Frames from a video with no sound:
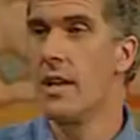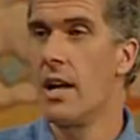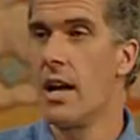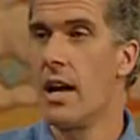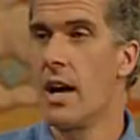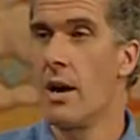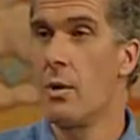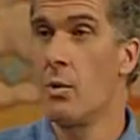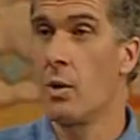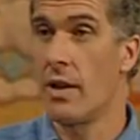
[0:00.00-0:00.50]

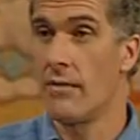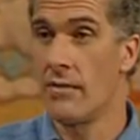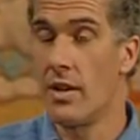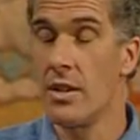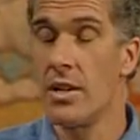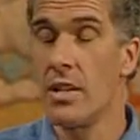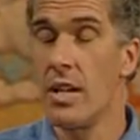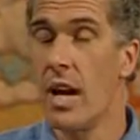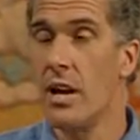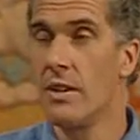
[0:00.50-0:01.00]
I've
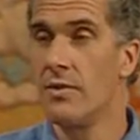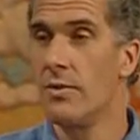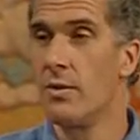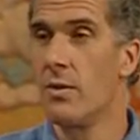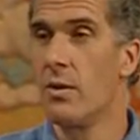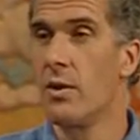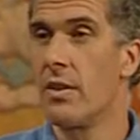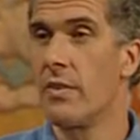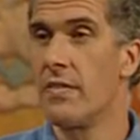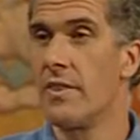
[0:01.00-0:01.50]
known now
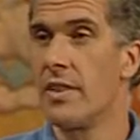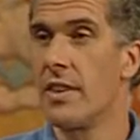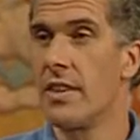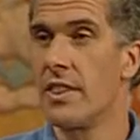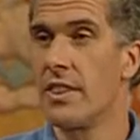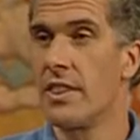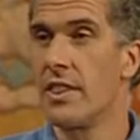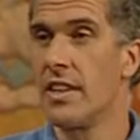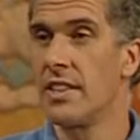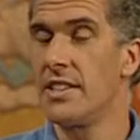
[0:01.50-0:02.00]
for
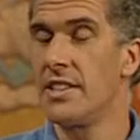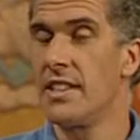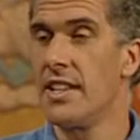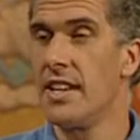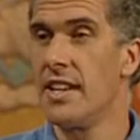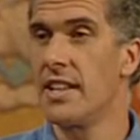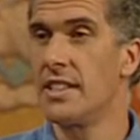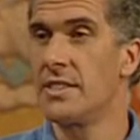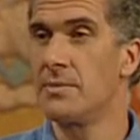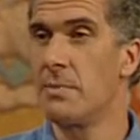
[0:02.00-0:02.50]
30
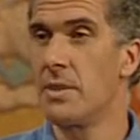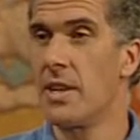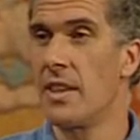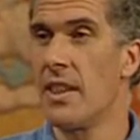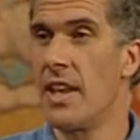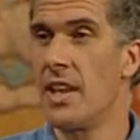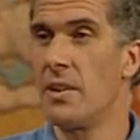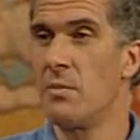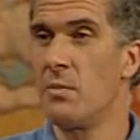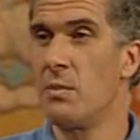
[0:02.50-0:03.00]
years, but
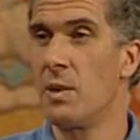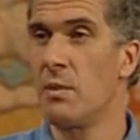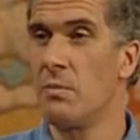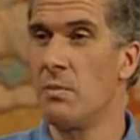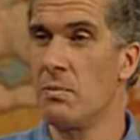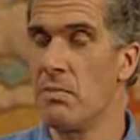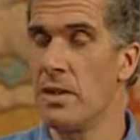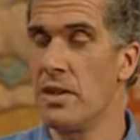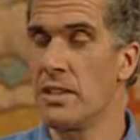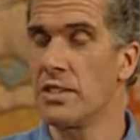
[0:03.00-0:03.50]
then
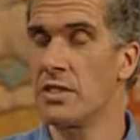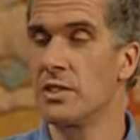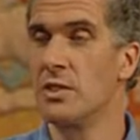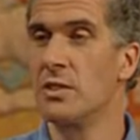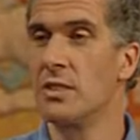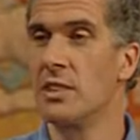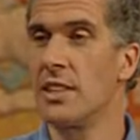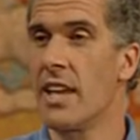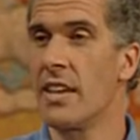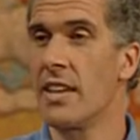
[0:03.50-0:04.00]
we've been at school
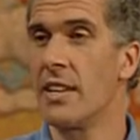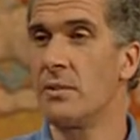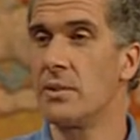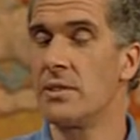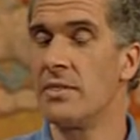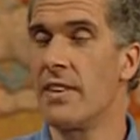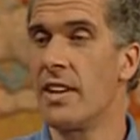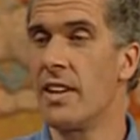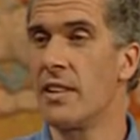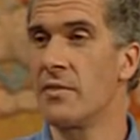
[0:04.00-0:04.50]
together. He was
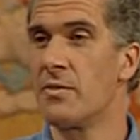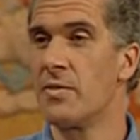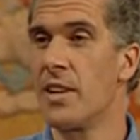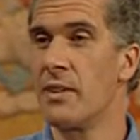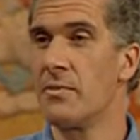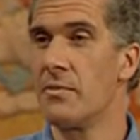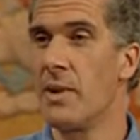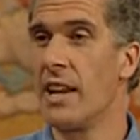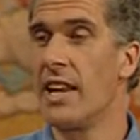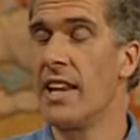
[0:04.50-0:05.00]
a very good friend
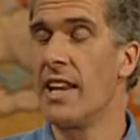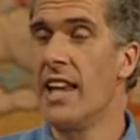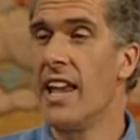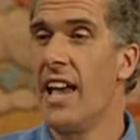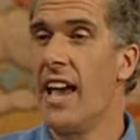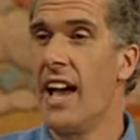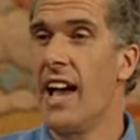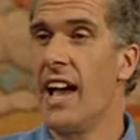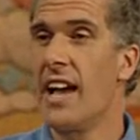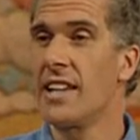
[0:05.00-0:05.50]
of mine.
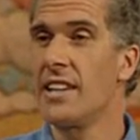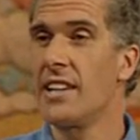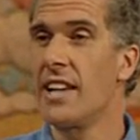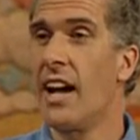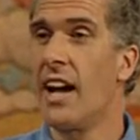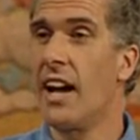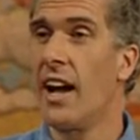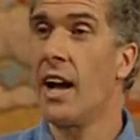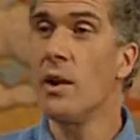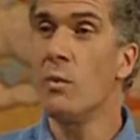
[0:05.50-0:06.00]
And
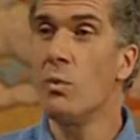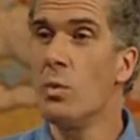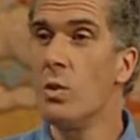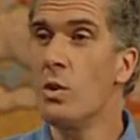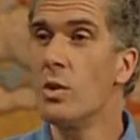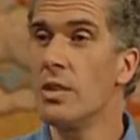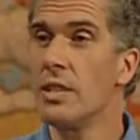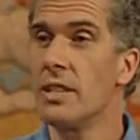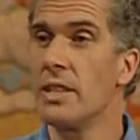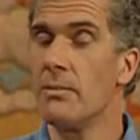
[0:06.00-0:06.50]
I
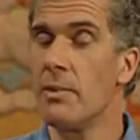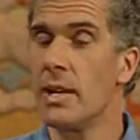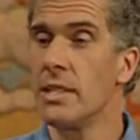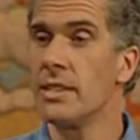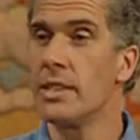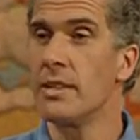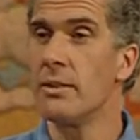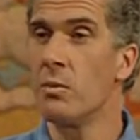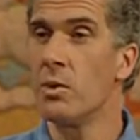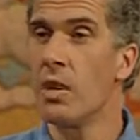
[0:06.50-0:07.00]
warned him. I
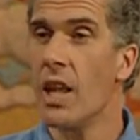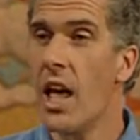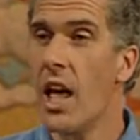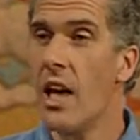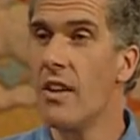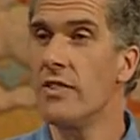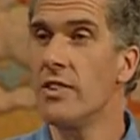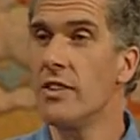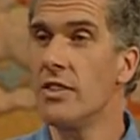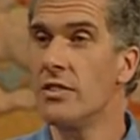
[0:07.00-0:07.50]
said,
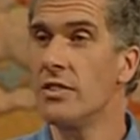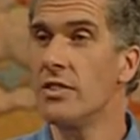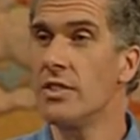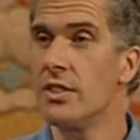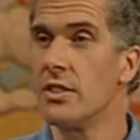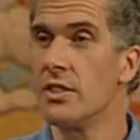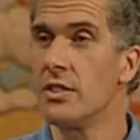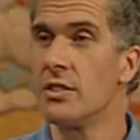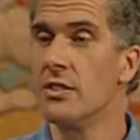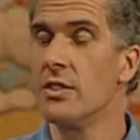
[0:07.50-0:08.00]
whatever you
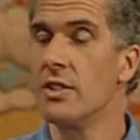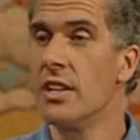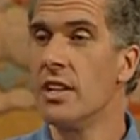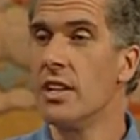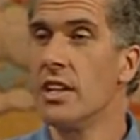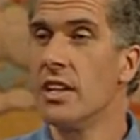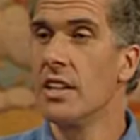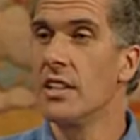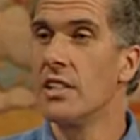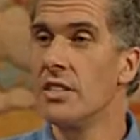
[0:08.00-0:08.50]
do,
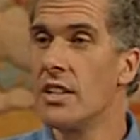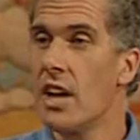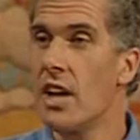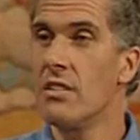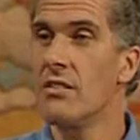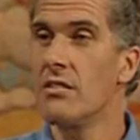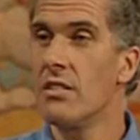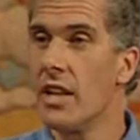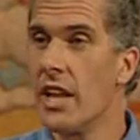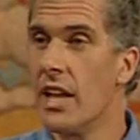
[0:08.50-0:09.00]

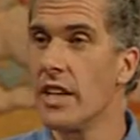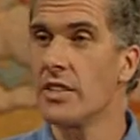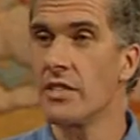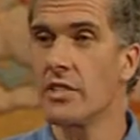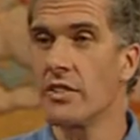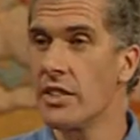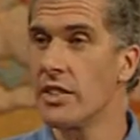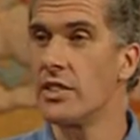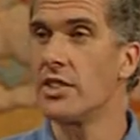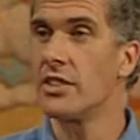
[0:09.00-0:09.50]
don't let
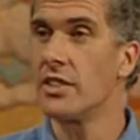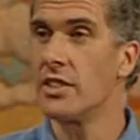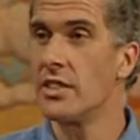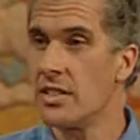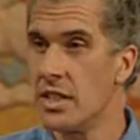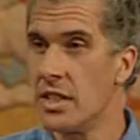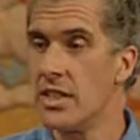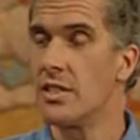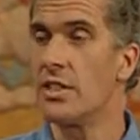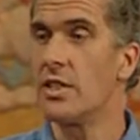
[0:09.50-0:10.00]

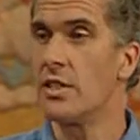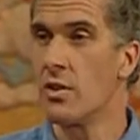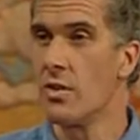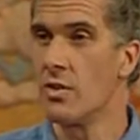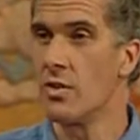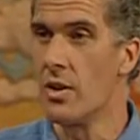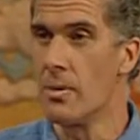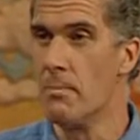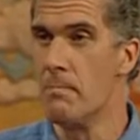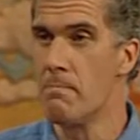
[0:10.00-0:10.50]
Christians into your
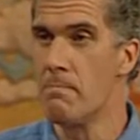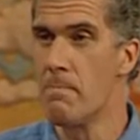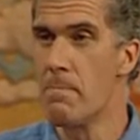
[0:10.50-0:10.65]
room.